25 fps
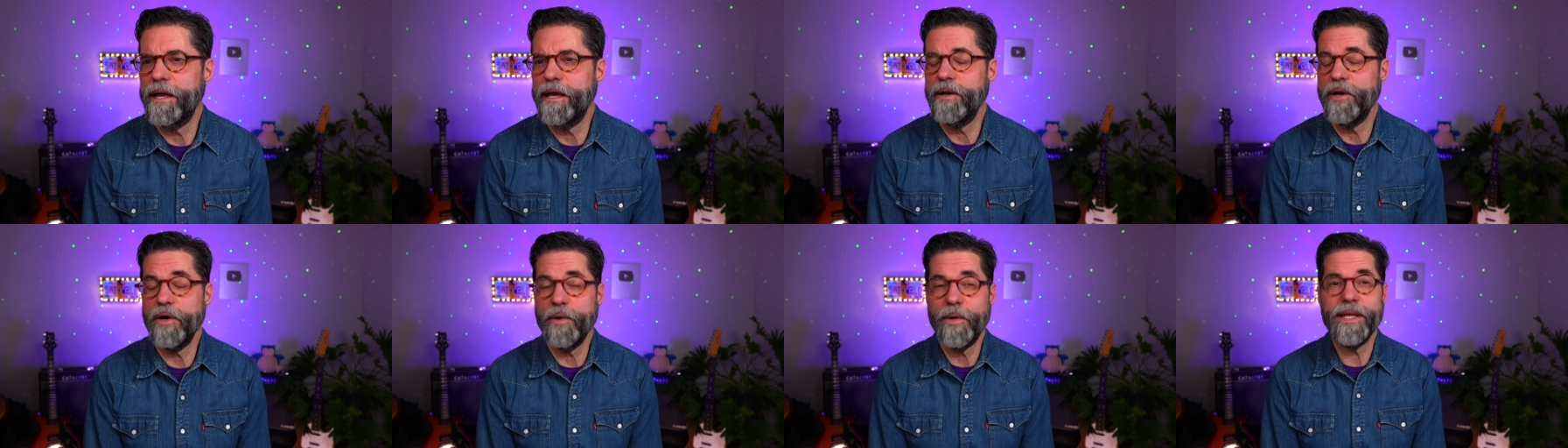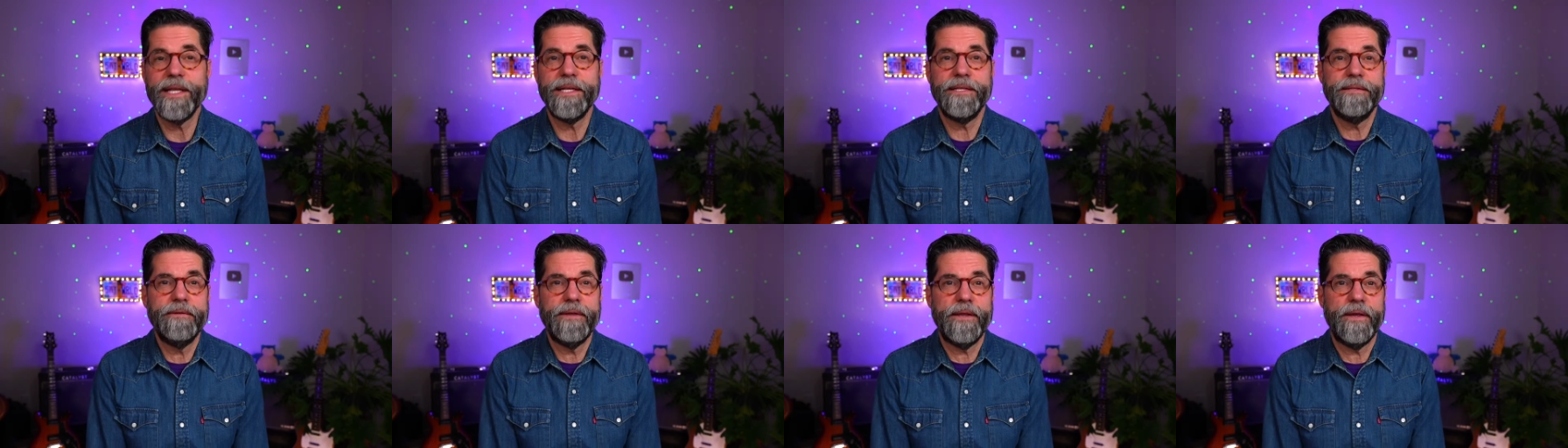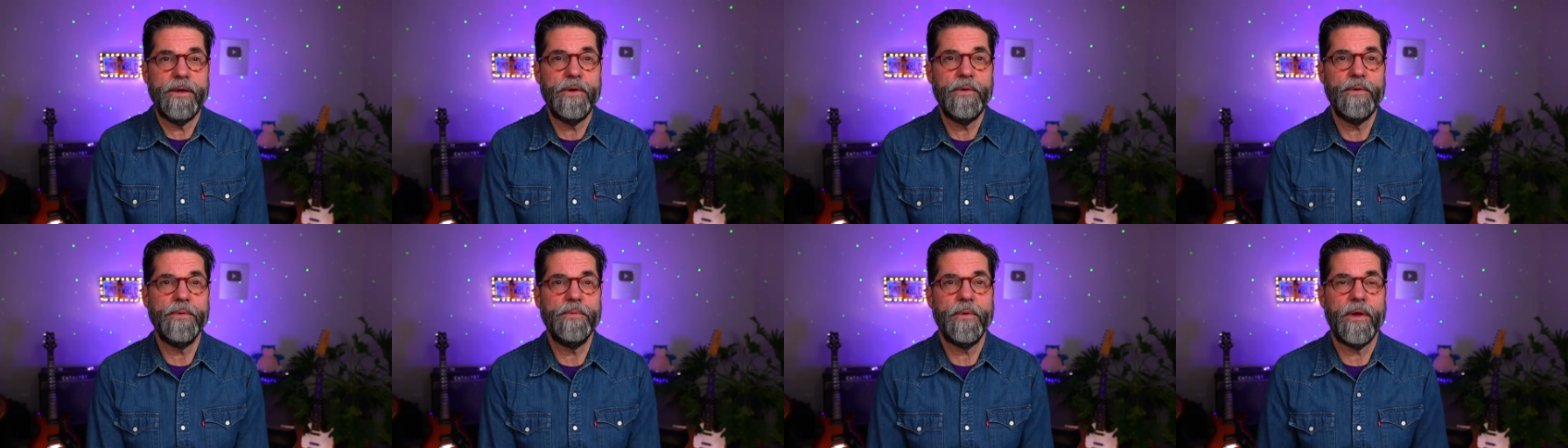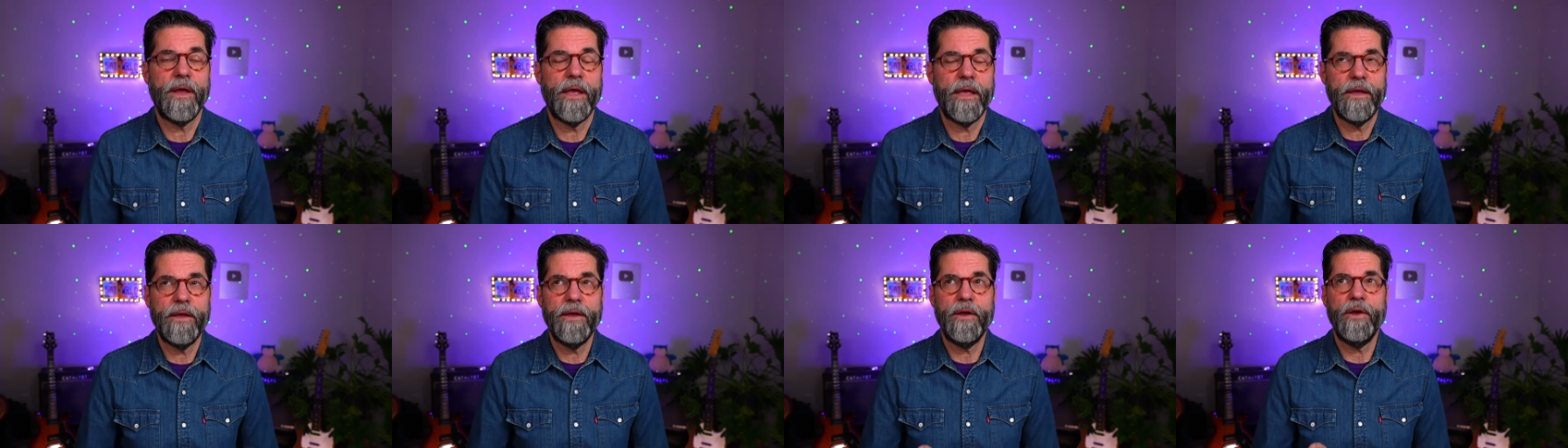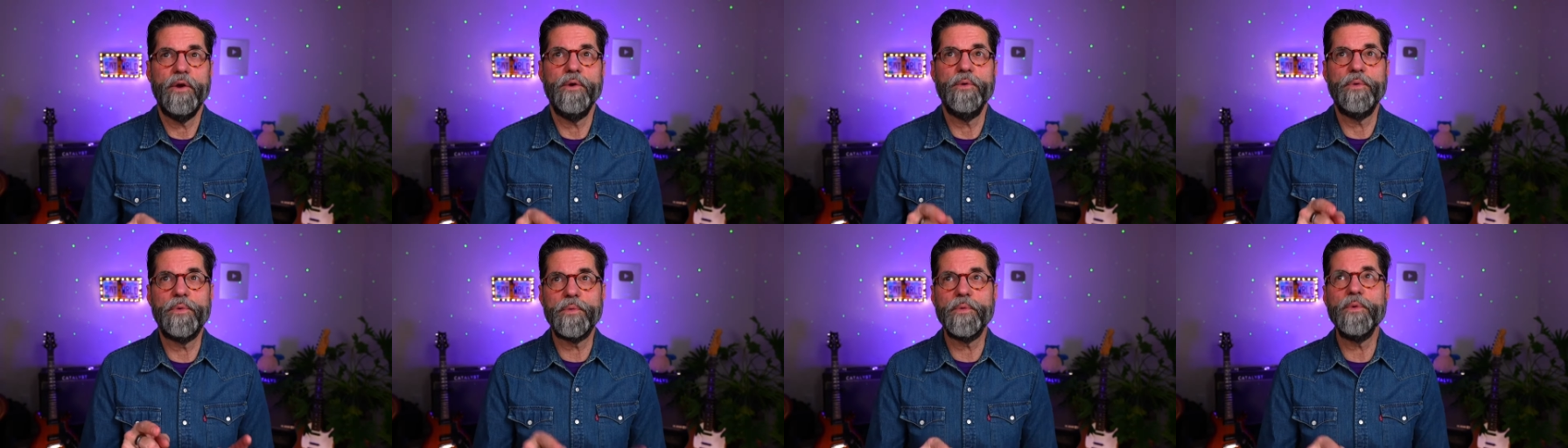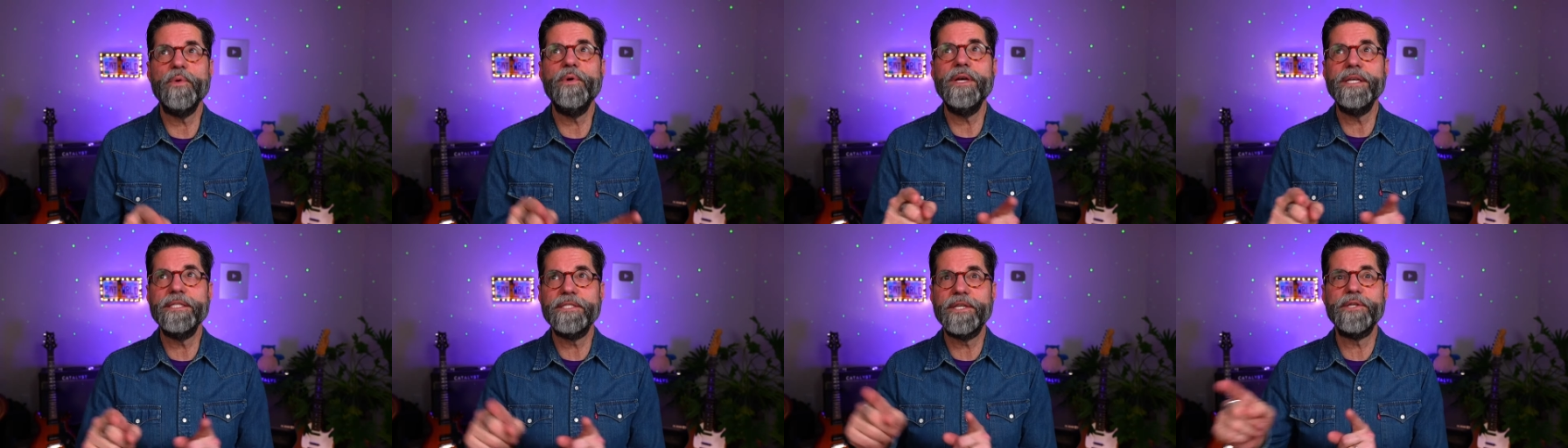who
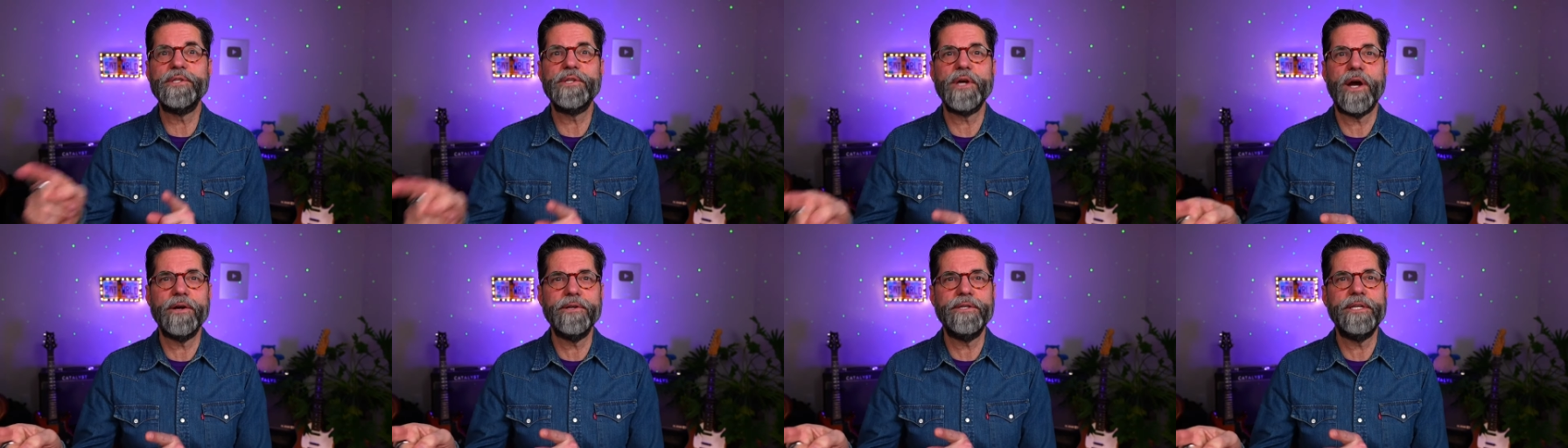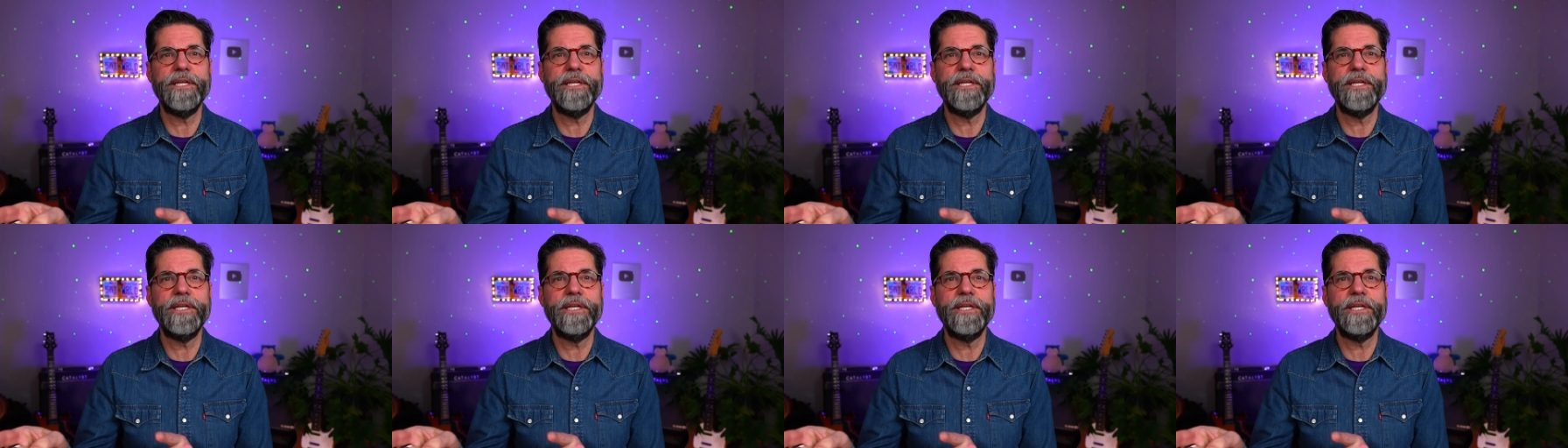through his guitar